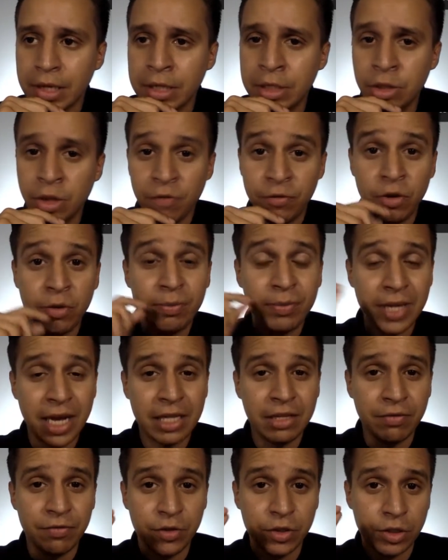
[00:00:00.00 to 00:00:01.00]
So if you're
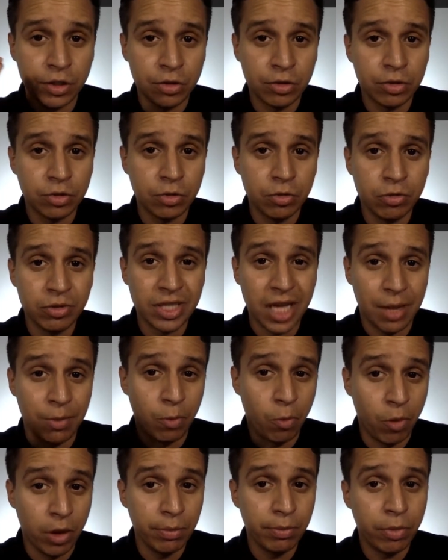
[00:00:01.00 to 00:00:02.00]
planning on using those tools at
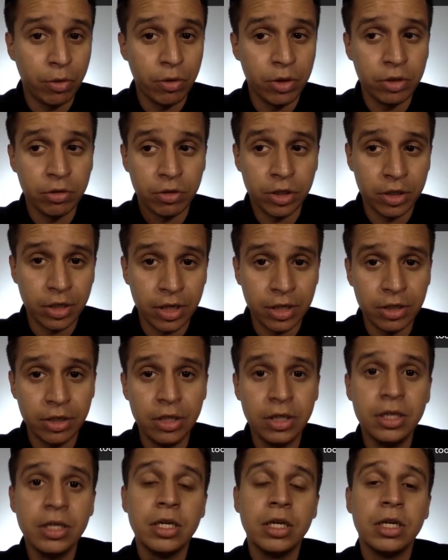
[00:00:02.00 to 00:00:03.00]
one point or another,